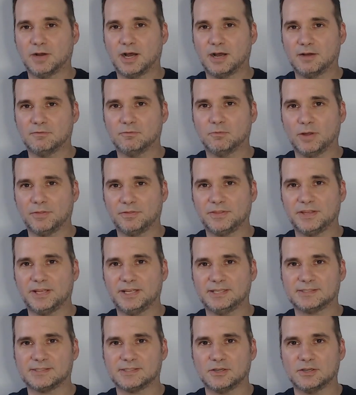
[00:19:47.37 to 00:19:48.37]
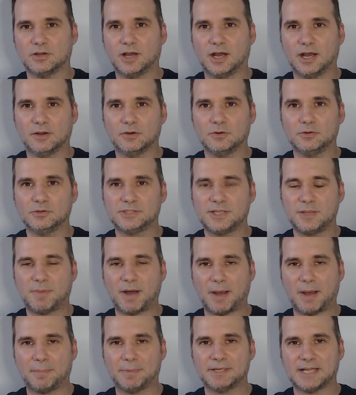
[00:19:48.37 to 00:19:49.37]
of what these uh, Ooshie
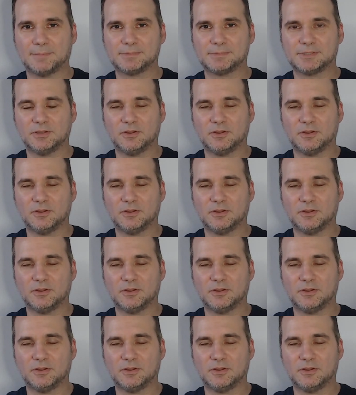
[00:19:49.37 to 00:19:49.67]
Pop and Tops